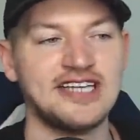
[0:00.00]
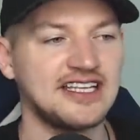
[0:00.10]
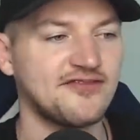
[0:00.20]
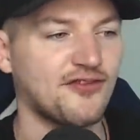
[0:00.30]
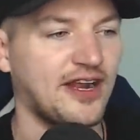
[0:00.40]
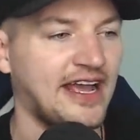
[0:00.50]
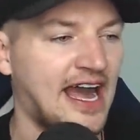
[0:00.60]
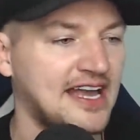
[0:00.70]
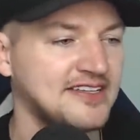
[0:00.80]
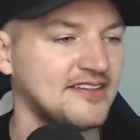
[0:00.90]
it's free,
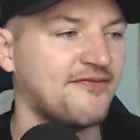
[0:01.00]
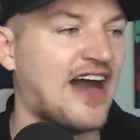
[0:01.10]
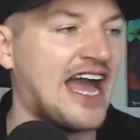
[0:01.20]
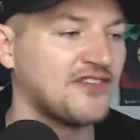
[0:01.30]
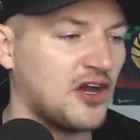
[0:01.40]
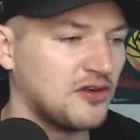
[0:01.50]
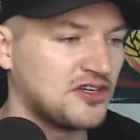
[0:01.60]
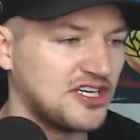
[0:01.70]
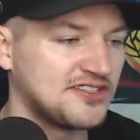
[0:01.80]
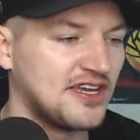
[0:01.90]
guys. Five
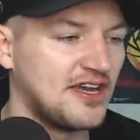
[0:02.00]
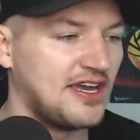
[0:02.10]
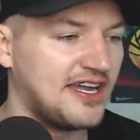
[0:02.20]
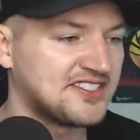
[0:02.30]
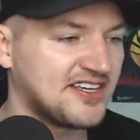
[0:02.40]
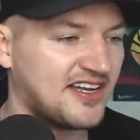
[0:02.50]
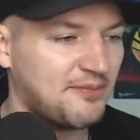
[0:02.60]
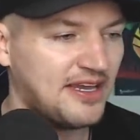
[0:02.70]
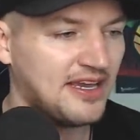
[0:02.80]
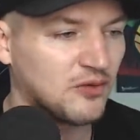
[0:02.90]
coaches. It's going to
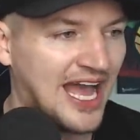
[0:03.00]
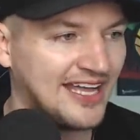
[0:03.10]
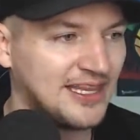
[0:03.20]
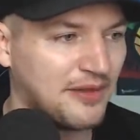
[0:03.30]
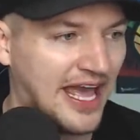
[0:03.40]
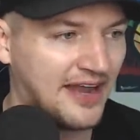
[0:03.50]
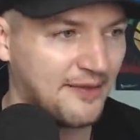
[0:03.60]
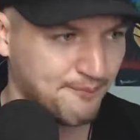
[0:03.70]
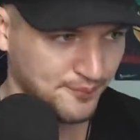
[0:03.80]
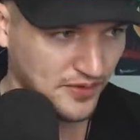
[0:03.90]
be uh, Ryan LaPlante,
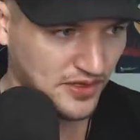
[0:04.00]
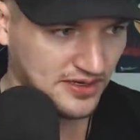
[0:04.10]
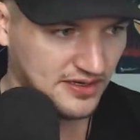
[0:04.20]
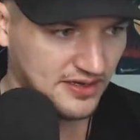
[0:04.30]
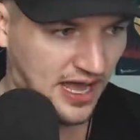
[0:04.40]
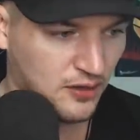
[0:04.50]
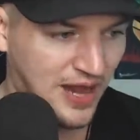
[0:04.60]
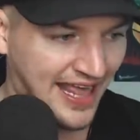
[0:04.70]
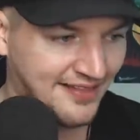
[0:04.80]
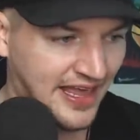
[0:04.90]
Uh,
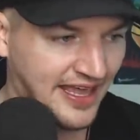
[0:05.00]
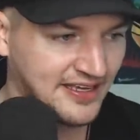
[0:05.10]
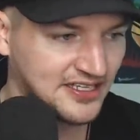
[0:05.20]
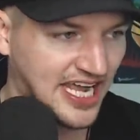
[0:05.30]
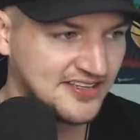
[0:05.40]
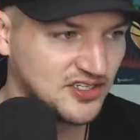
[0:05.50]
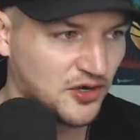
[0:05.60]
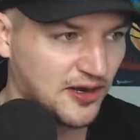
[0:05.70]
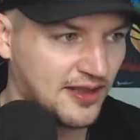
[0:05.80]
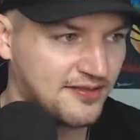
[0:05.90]
Ryan Lang, Chance
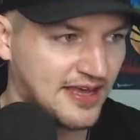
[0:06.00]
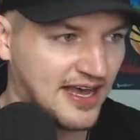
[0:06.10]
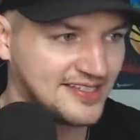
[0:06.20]
Kornuth, uh,